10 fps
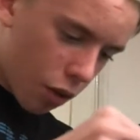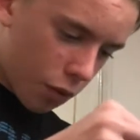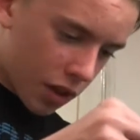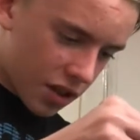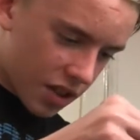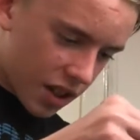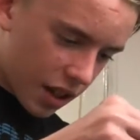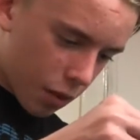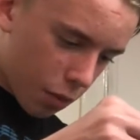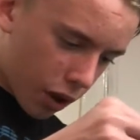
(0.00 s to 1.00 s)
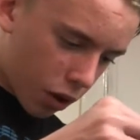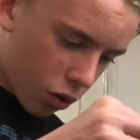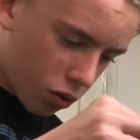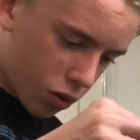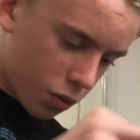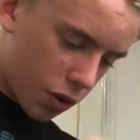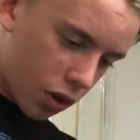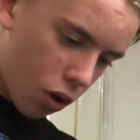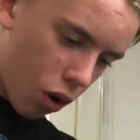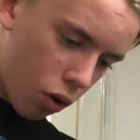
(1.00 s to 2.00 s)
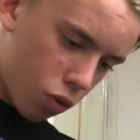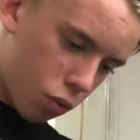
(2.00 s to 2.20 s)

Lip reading: of rinsing my goggles with cold